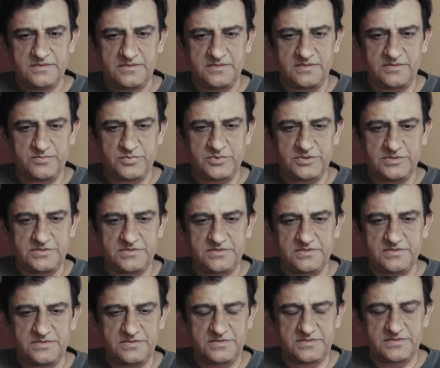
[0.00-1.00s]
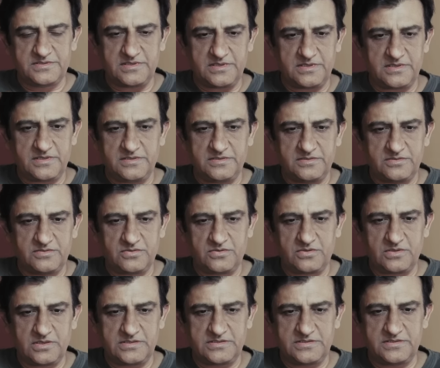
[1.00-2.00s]
The person's current
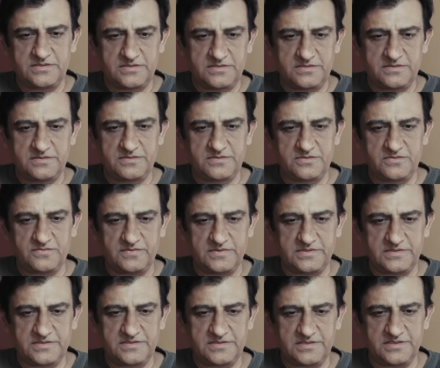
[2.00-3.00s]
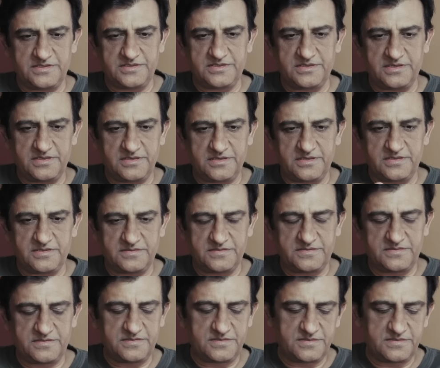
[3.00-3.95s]
thoughts towards Sagittarius.